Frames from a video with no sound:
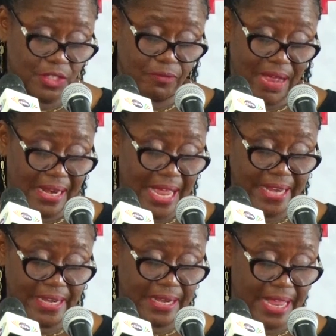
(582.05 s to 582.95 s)
of
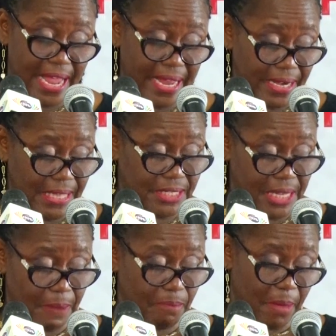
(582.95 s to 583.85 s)
aligning any
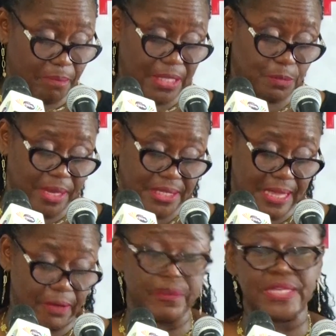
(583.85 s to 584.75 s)
team member's
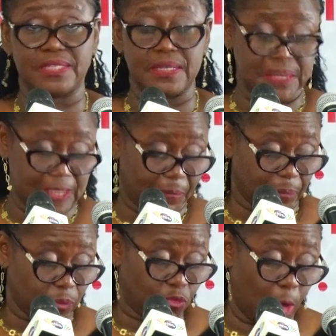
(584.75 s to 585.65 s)
personal reasons
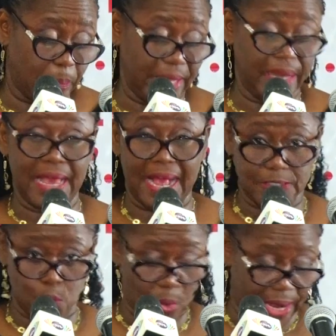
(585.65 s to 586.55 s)
for being
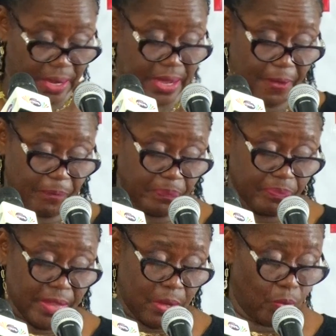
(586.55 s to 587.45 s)
at work
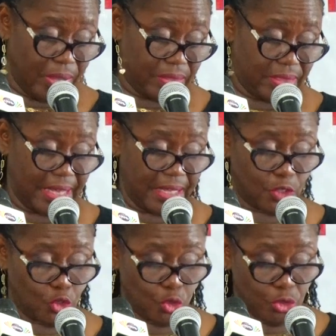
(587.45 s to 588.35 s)
with the
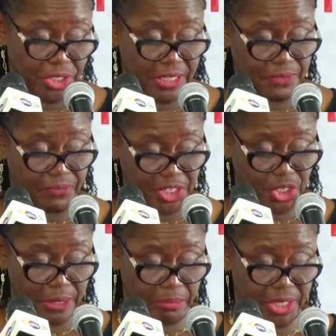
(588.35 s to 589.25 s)
institution's
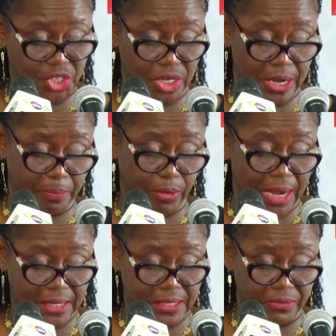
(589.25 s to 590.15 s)
vision, mission, and
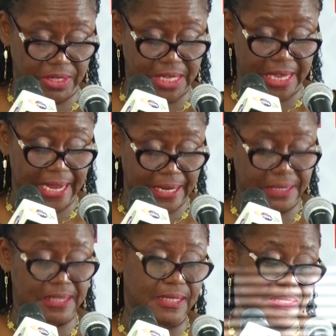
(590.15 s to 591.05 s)
productivity
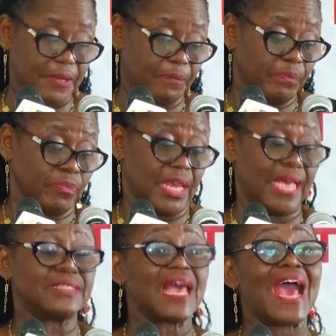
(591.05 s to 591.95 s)
indices
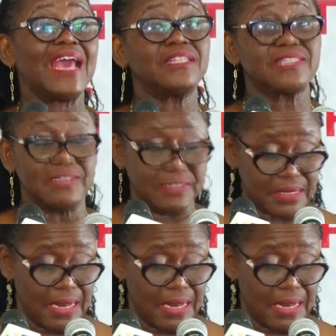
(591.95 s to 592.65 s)
is heightened